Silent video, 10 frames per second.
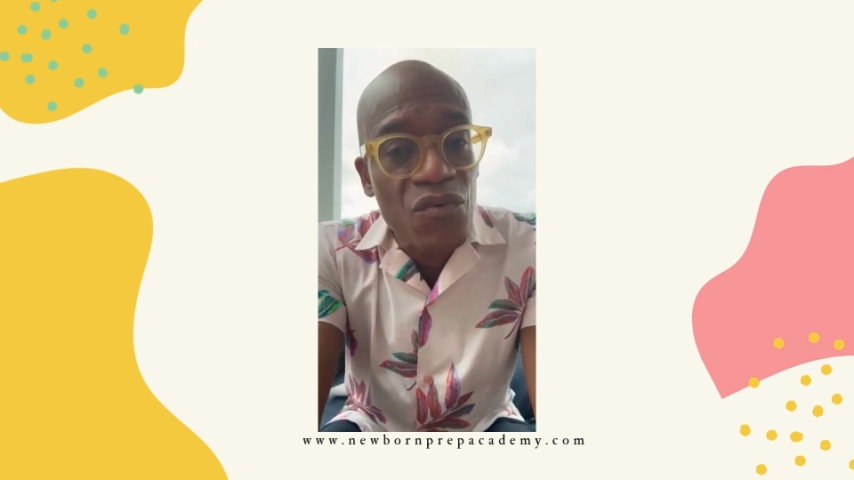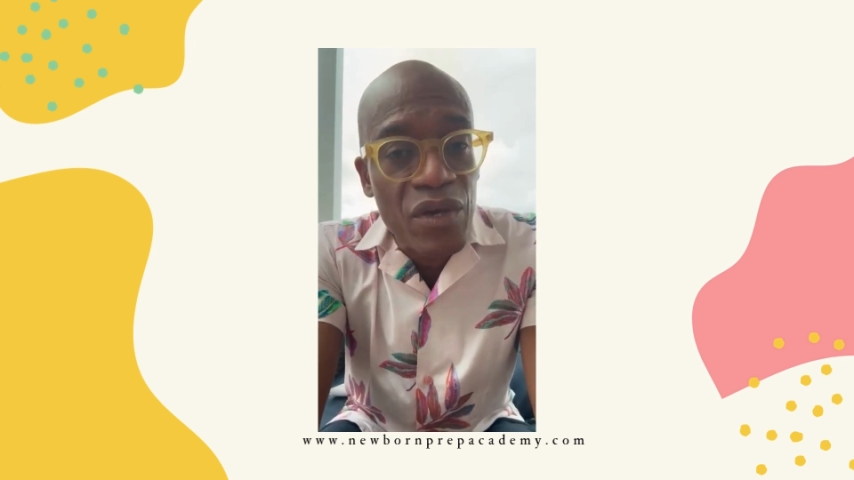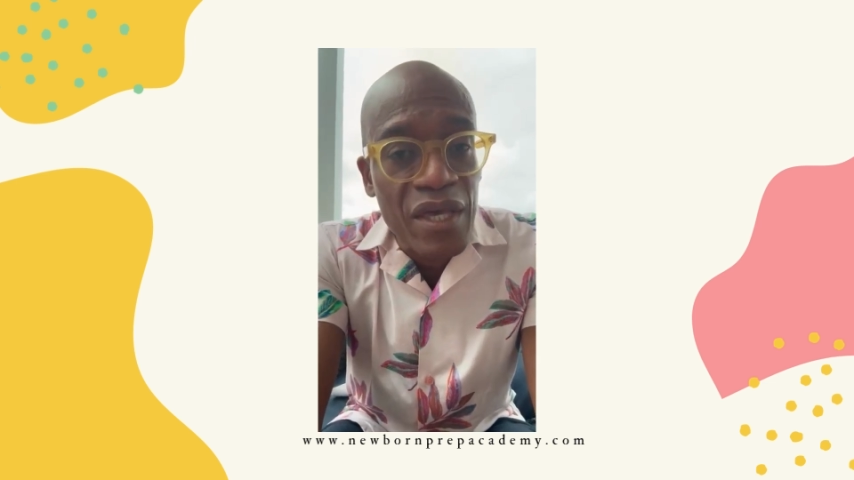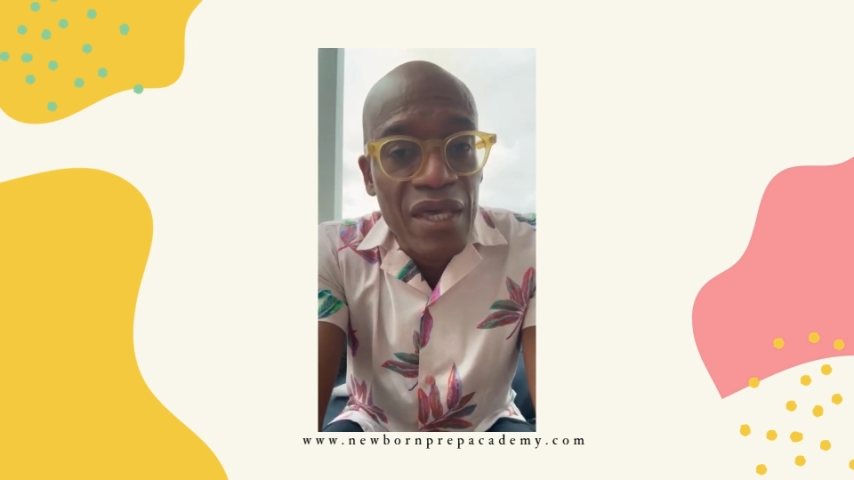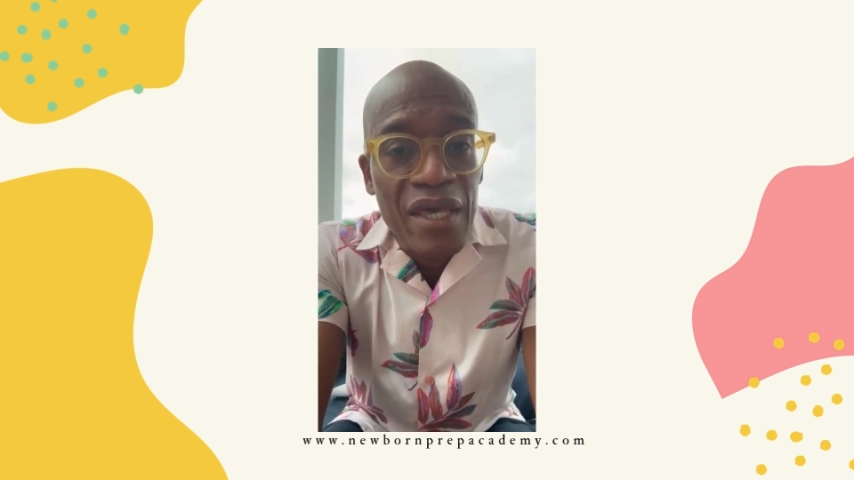
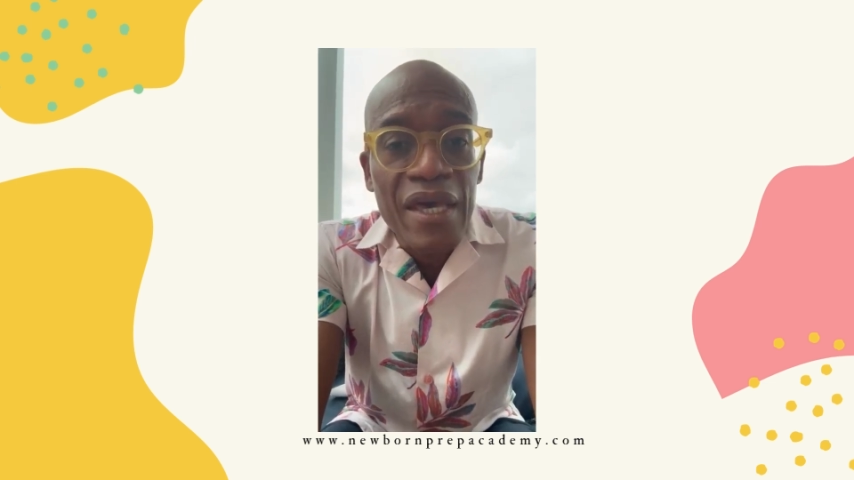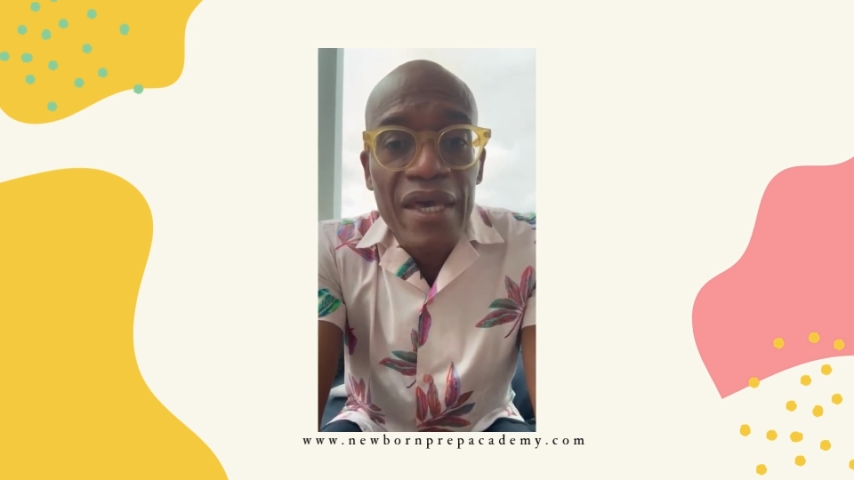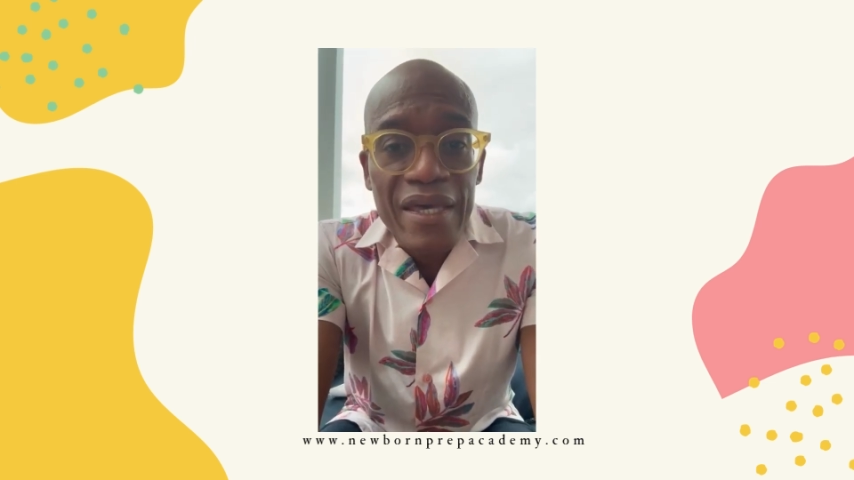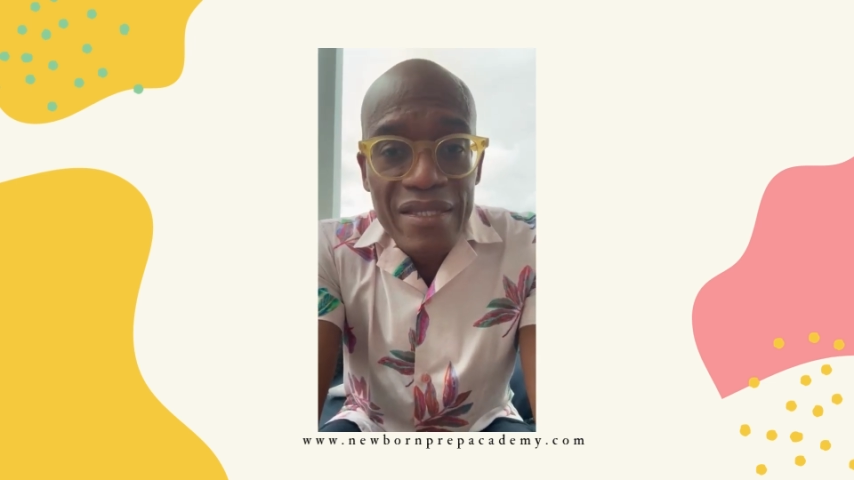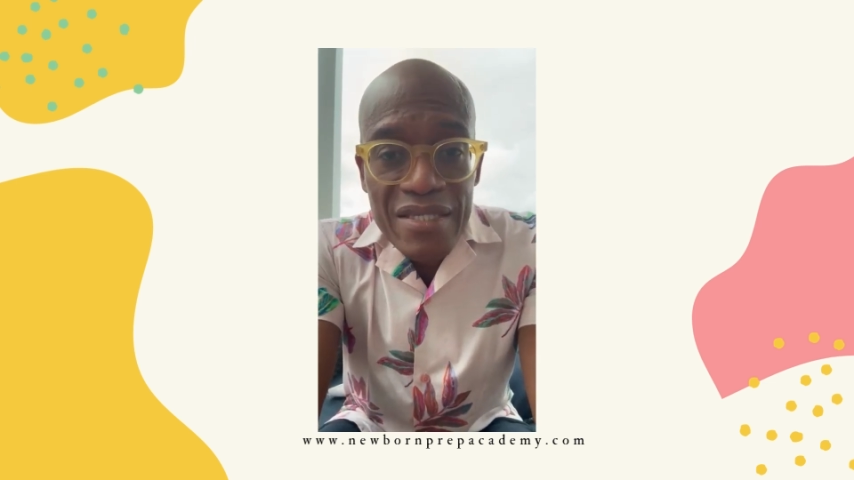away
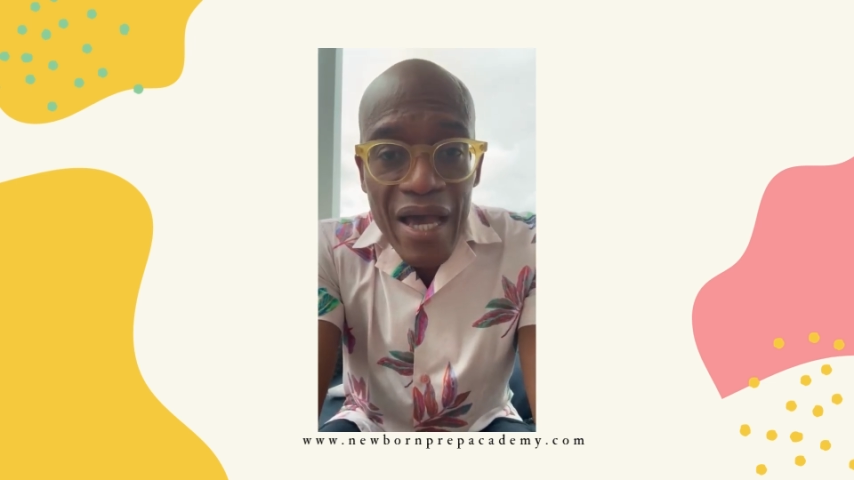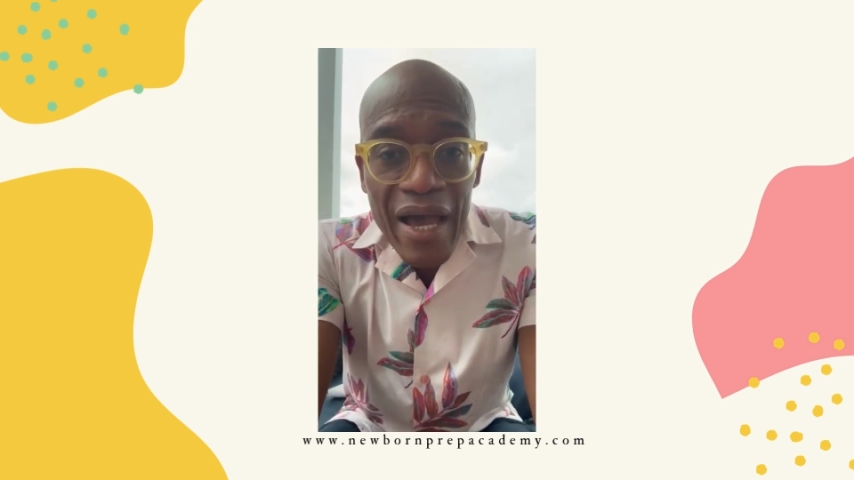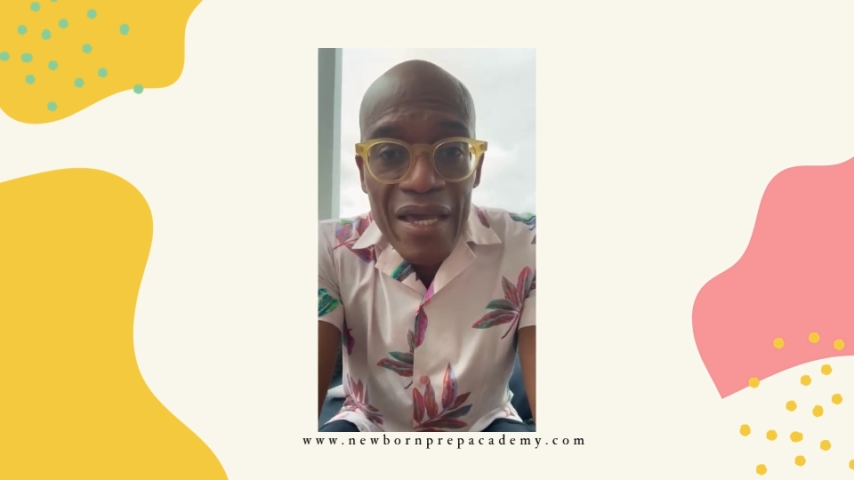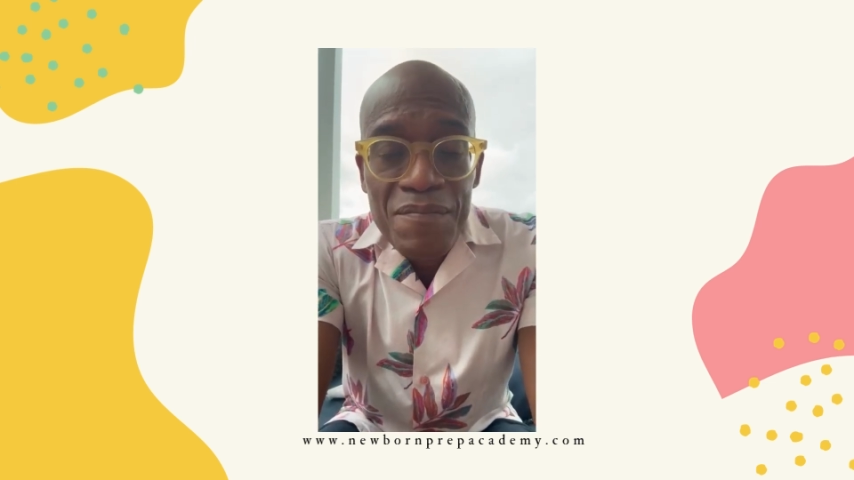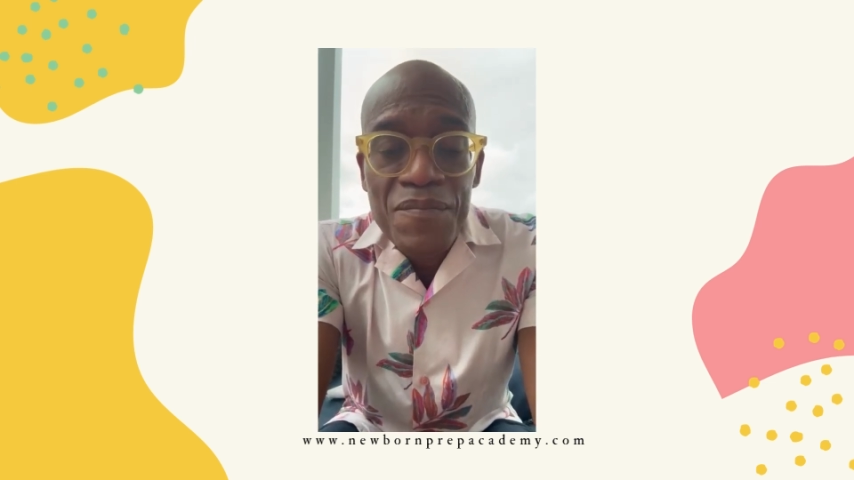in
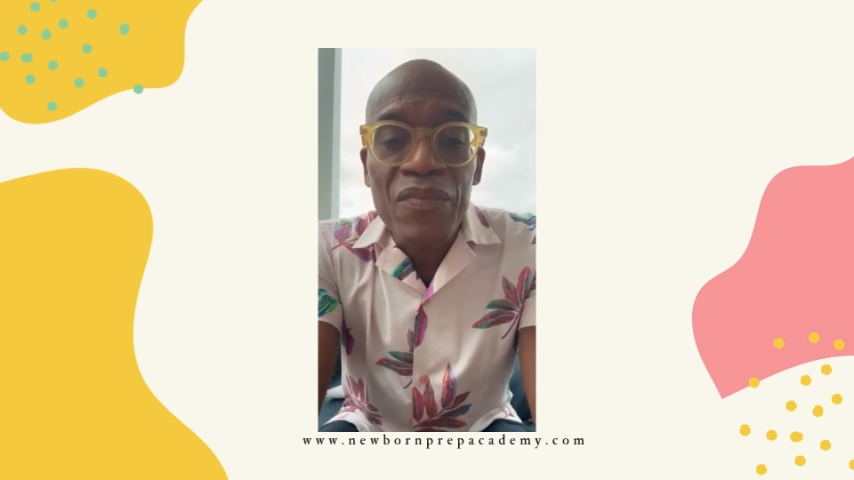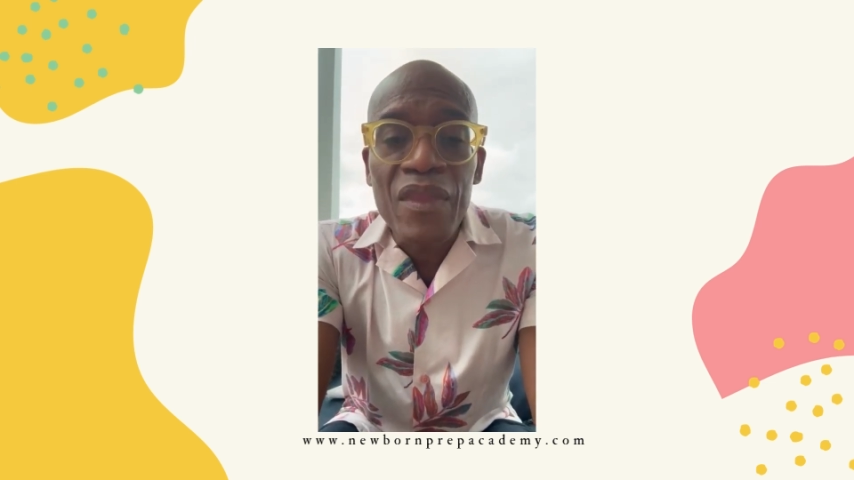time.